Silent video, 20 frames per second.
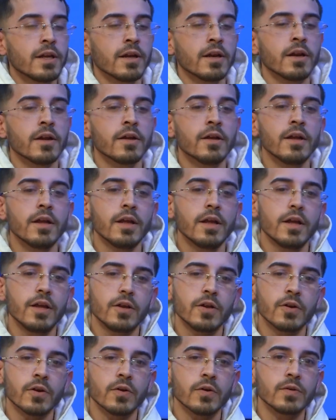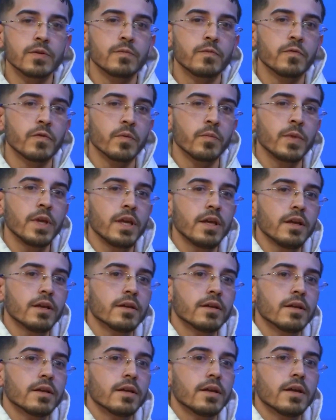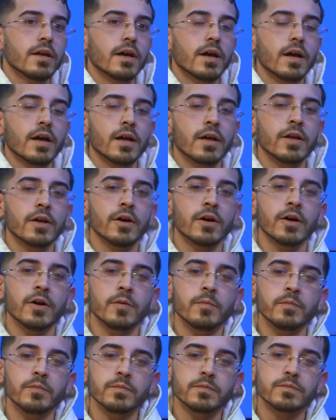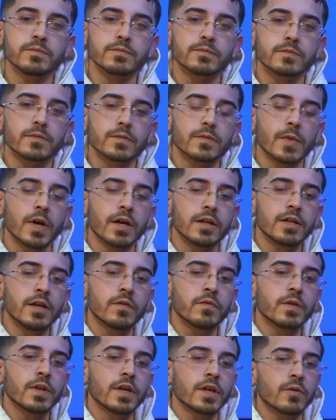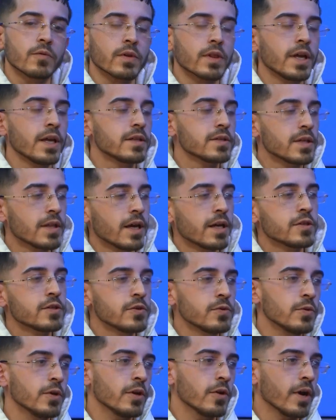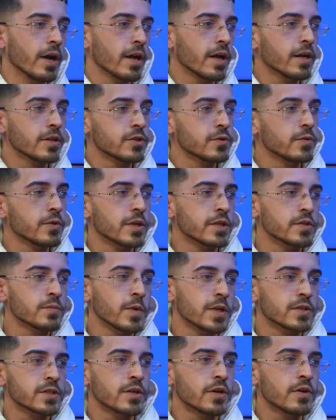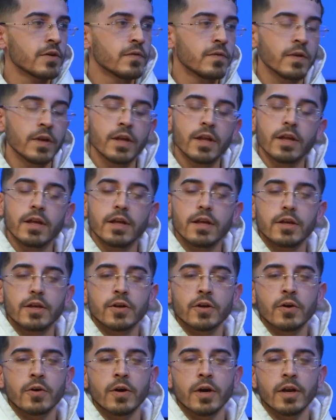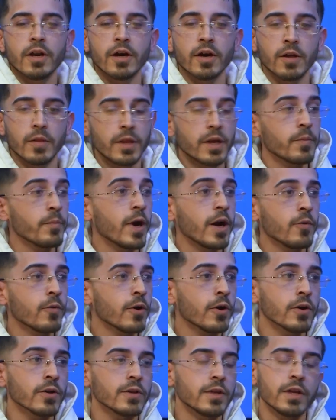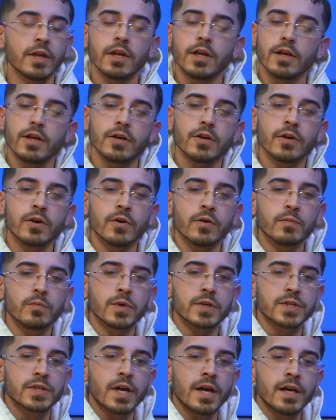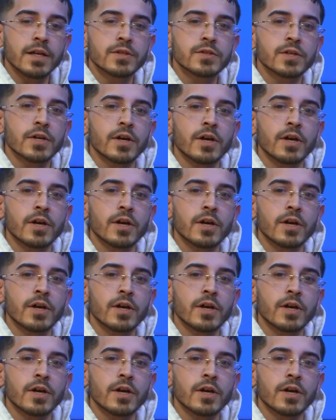and for me, I definitely can relate to that too. I got 2 kids myself, and they're my world. Besides